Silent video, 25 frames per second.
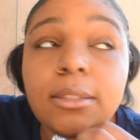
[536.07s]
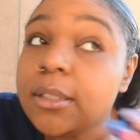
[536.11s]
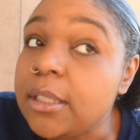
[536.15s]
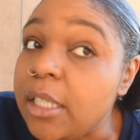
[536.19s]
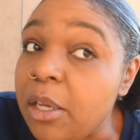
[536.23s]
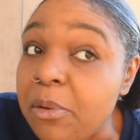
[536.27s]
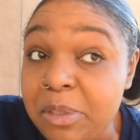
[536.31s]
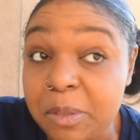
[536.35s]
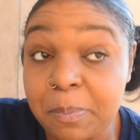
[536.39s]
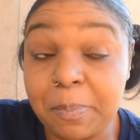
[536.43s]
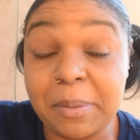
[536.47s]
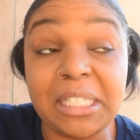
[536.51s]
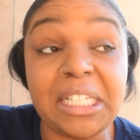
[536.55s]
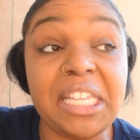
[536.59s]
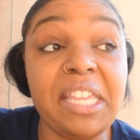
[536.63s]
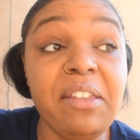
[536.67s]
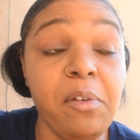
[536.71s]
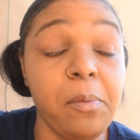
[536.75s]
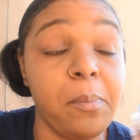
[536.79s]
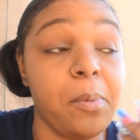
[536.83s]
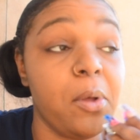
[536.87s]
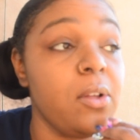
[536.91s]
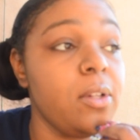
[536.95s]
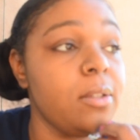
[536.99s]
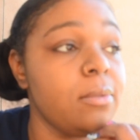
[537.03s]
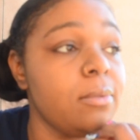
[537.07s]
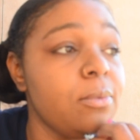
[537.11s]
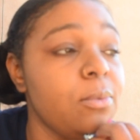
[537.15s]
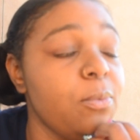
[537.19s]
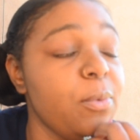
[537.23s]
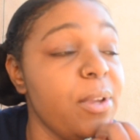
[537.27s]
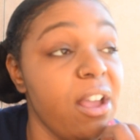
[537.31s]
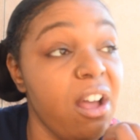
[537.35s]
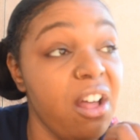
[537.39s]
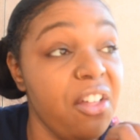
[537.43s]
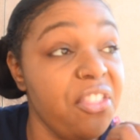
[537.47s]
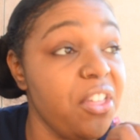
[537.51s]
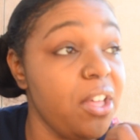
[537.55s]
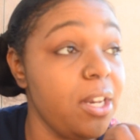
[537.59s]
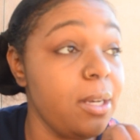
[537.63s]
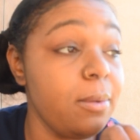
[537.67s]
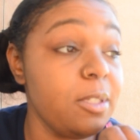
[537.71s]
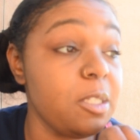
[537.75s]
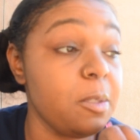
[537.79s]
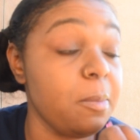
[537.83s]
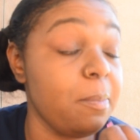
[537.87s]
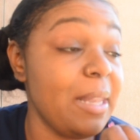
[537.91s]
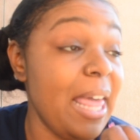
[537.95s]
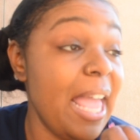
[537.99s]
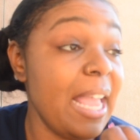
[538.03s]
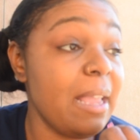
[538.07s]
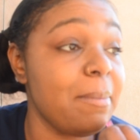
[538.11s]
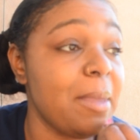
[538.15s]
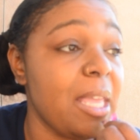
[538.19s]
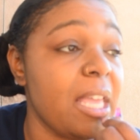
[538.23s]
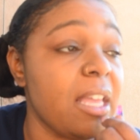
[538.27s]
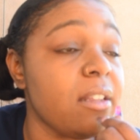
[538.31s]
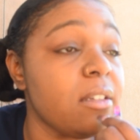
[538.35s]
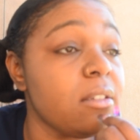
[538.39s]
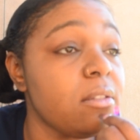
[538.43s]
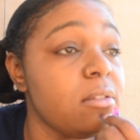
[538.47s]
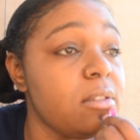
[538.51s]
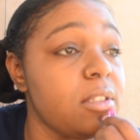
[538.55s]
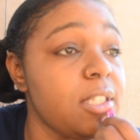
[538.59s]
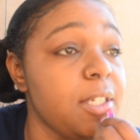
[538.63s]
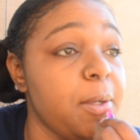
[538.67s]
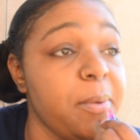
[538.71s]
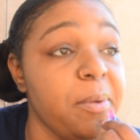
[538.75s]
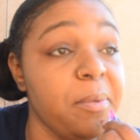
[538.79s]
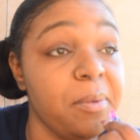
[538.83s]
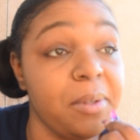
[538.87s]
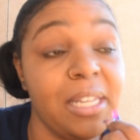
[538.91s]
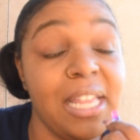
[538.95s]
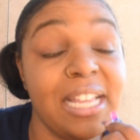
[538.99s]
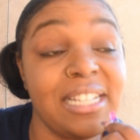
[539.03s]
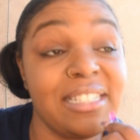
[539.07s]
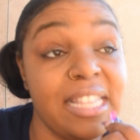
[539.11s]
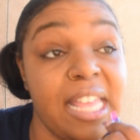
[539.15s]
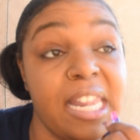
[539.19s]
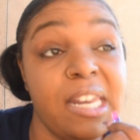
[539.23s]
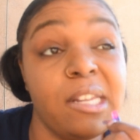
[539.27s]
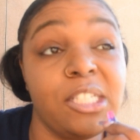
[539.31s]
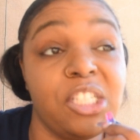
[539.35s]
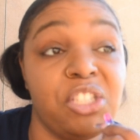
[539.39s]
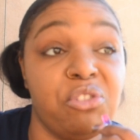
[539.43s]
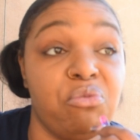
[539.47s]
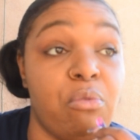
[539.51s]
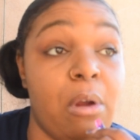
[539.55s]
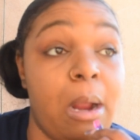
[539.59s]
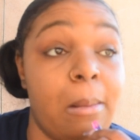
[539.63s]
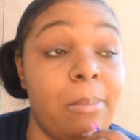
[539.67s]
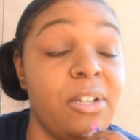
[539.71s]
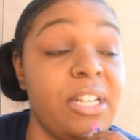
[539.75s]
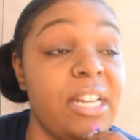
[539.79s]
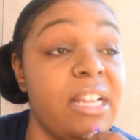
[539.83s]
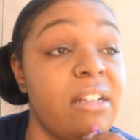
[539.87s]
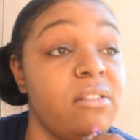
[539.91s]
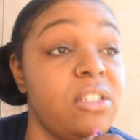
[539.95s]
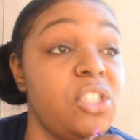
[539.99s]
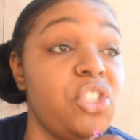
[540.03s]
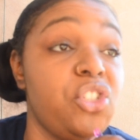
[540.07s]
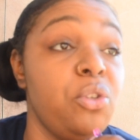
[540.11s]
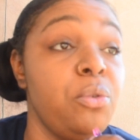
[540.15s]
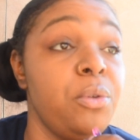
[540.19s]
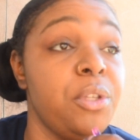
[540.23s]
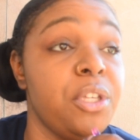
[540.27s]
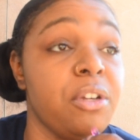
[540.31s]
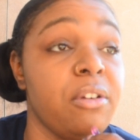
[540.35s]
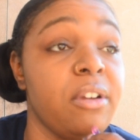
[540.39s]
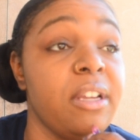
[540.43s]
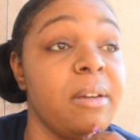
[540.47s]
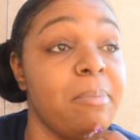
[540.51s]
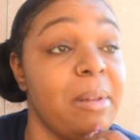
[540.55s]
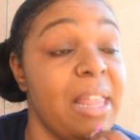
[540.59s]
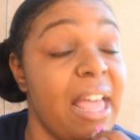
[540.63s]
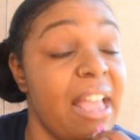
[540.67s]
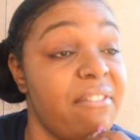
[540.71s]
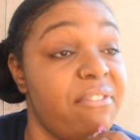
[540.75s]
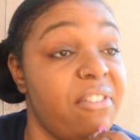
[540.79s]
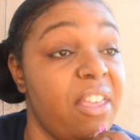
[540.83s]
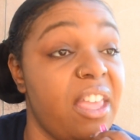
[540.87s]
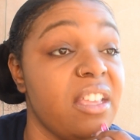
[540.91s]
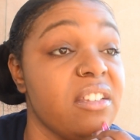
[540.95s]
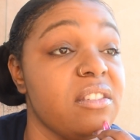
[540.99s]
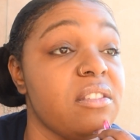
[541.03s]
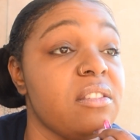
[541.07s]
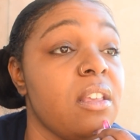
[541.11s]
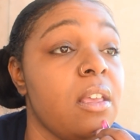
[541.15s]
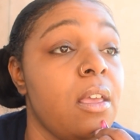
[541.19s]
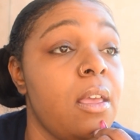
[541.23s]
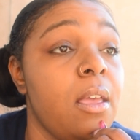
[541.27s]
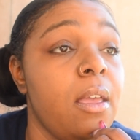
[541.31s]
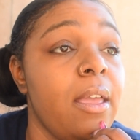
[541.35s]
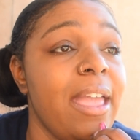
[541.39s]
We all thought he was a black man till we realized that it's Robert Downey Jr. in blackface.